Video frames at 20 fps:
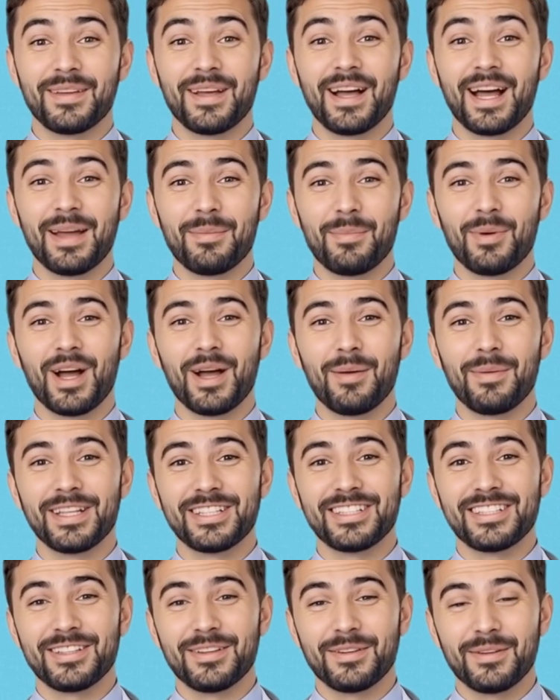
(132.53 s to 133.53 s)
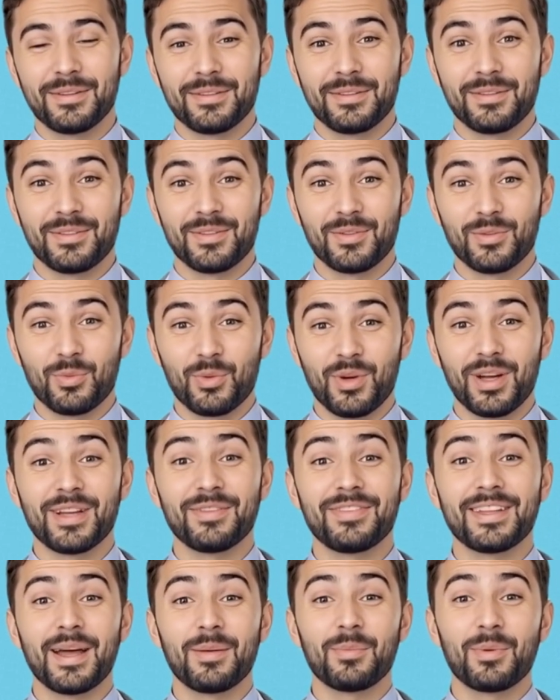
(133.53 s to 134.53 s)
I promise, one
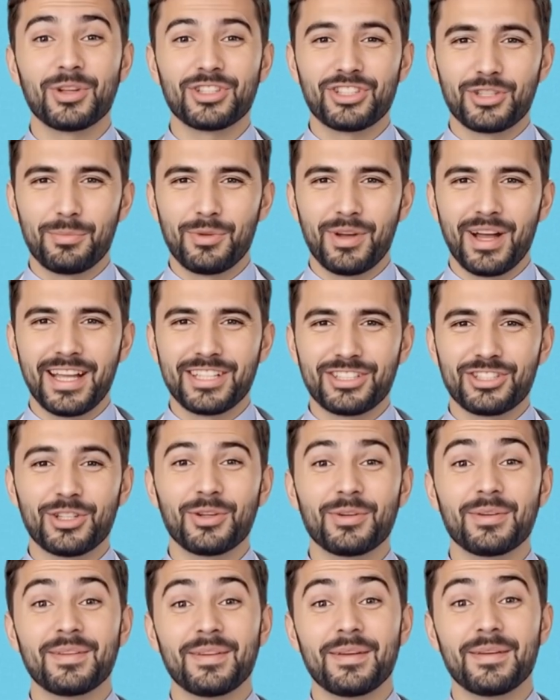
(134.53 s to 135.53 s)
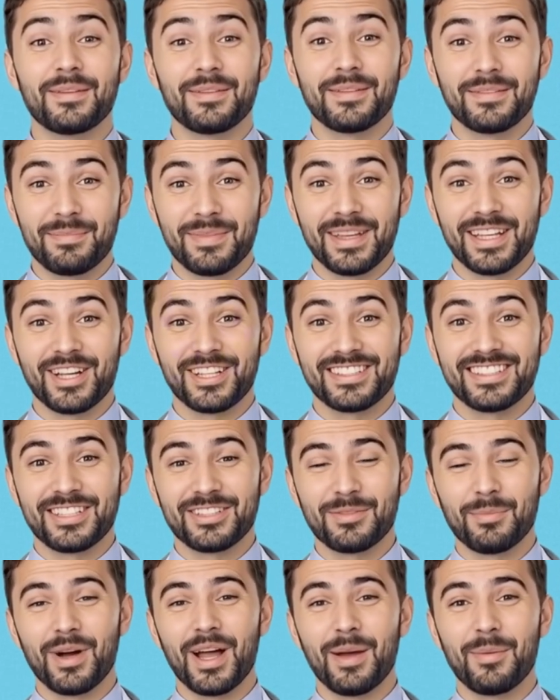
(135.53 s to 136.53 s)
of them will surprise you, because
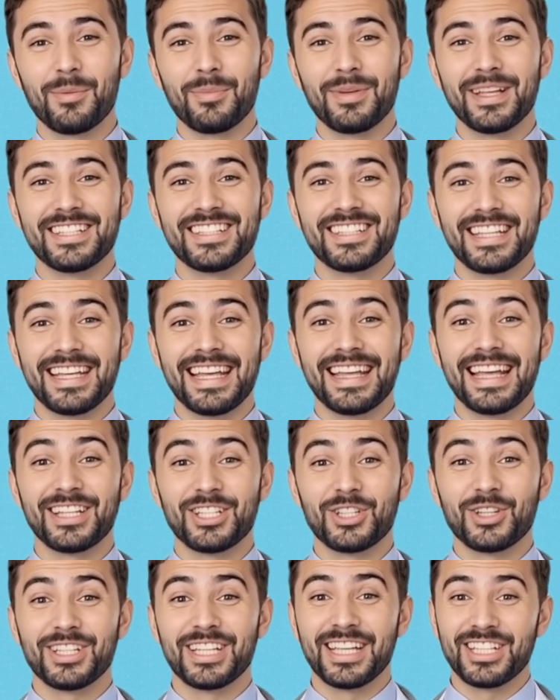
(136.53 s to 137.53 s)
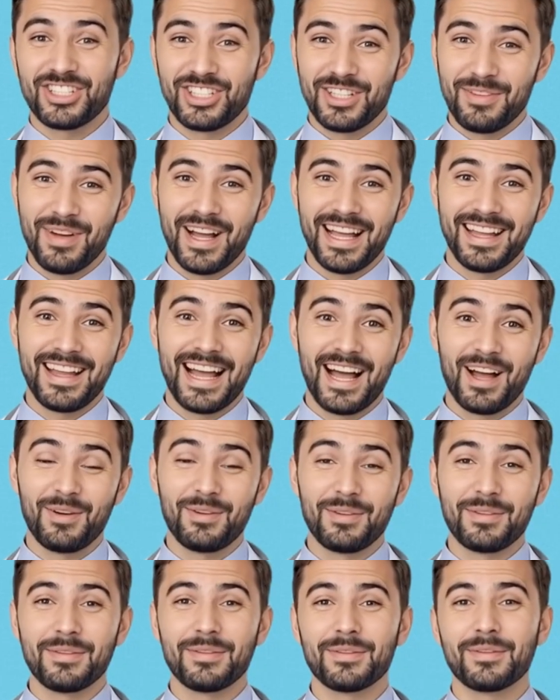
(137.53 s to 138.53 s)
it's probably sitting in your kitchen right now.
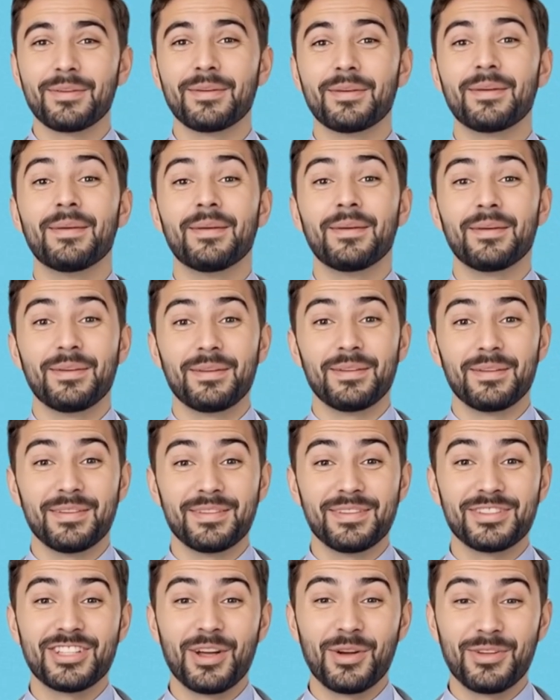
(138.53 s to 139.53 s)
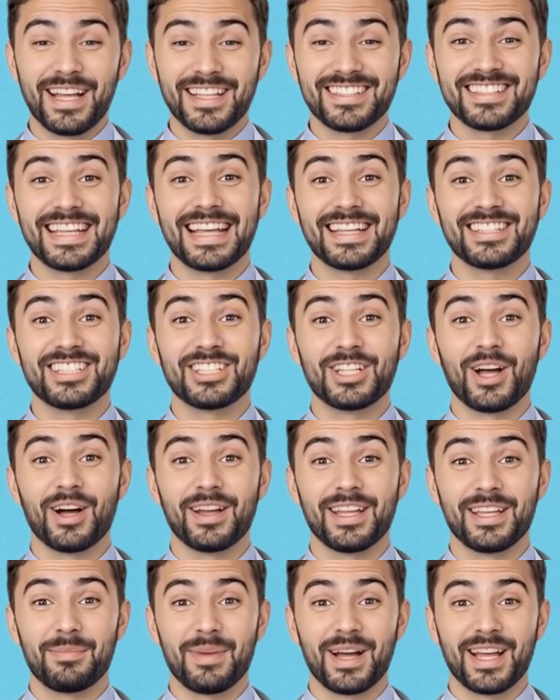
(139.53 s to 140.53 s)
So let's get
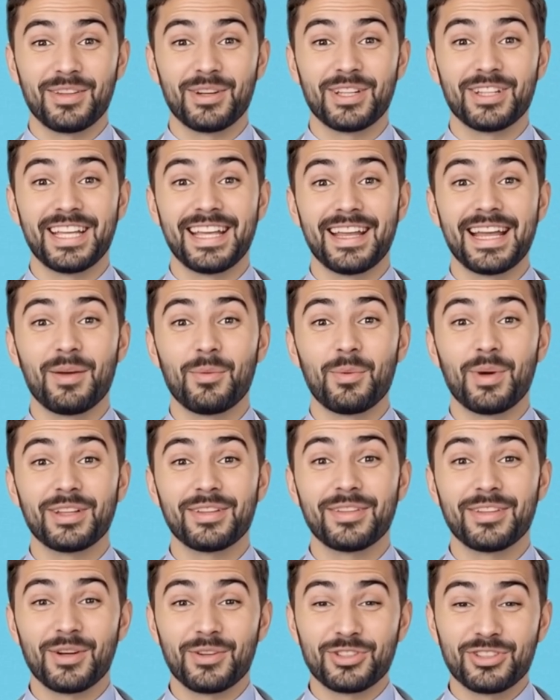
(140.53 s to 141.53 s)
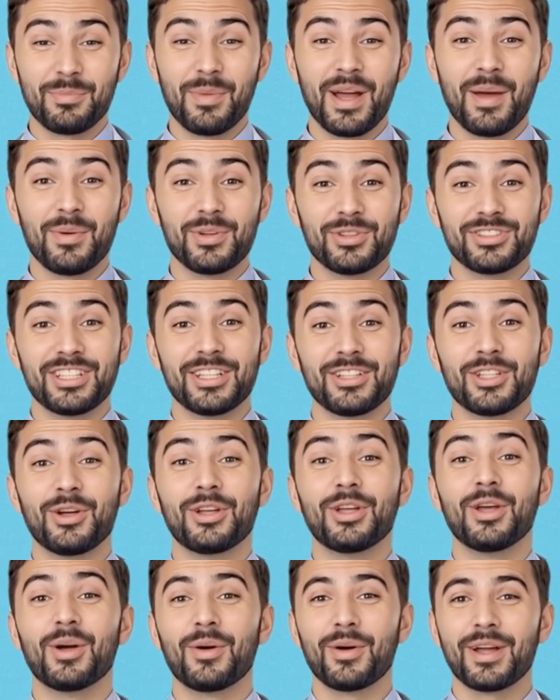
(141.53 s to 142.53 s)
started by looking at what those bubbles in your
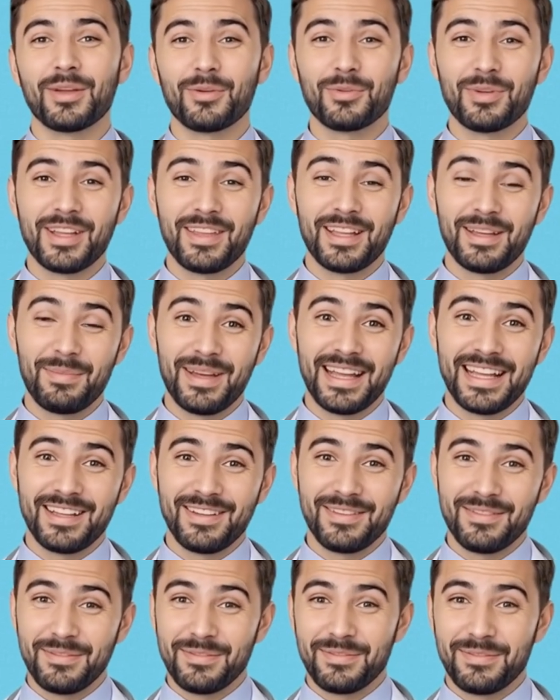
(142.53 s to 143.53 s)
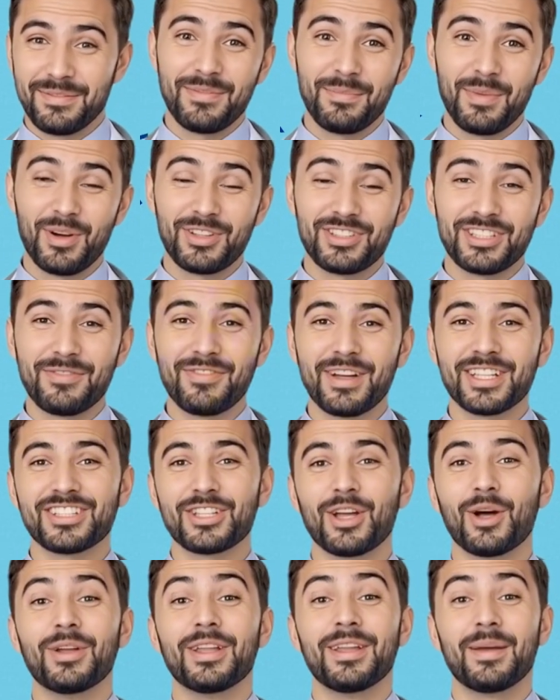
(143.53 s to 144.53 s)
urine really mean. Most of us
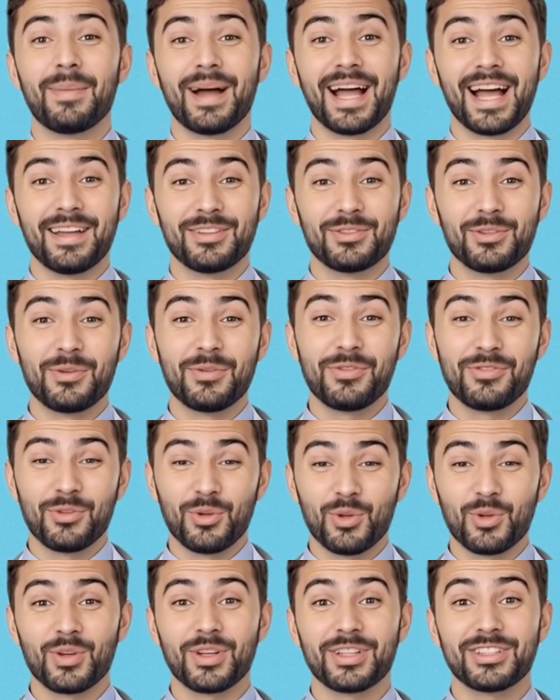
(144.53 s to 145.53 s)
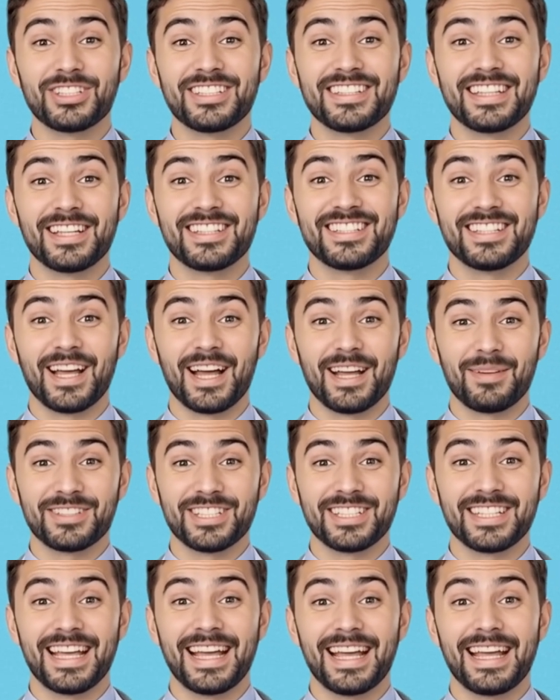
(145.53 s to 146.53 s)
go to the bathroom 4 to 6 times
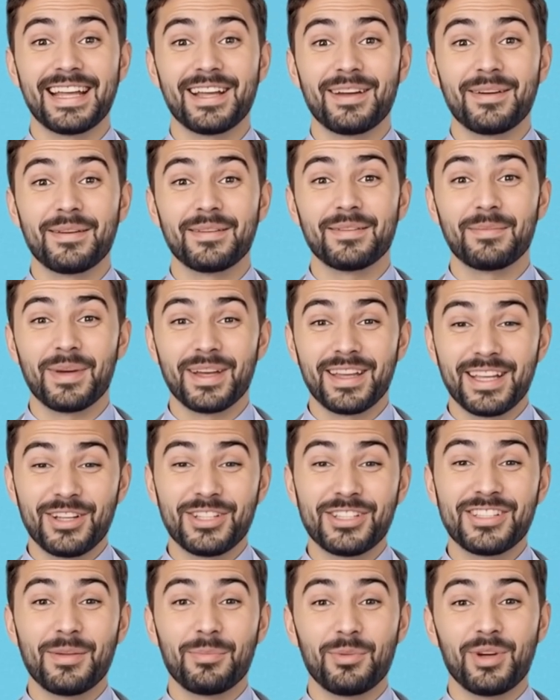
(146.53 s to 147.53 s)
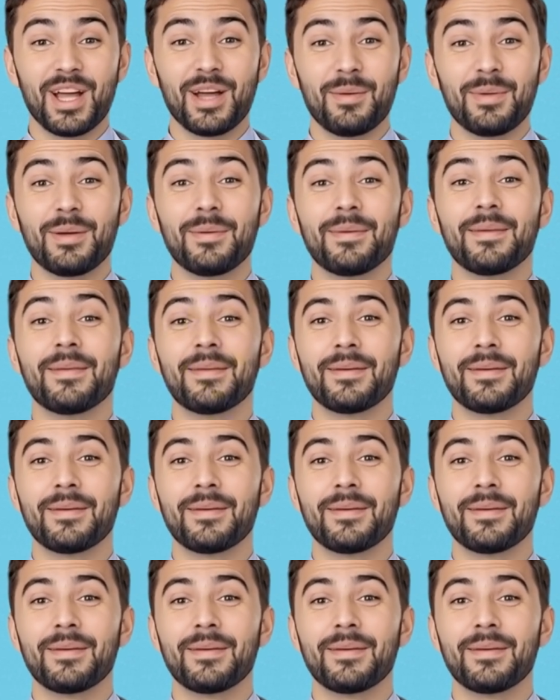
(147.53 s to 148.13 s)
a day, but here's the problem.